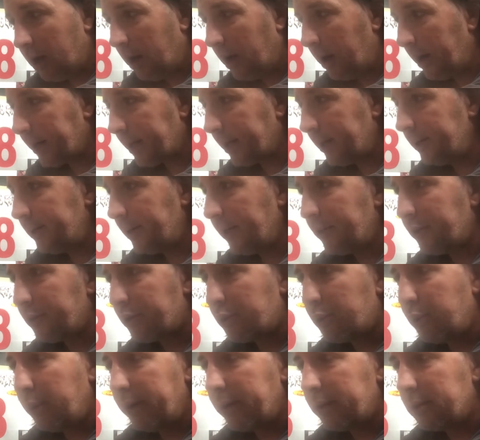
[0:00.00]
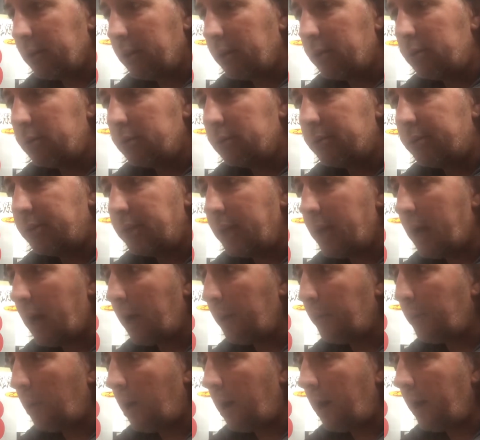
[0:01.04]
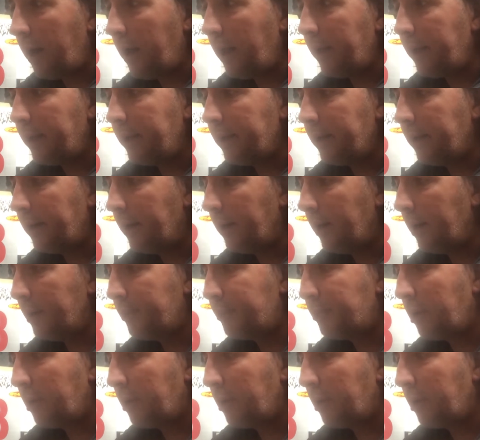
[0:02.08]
I got another quick little DIY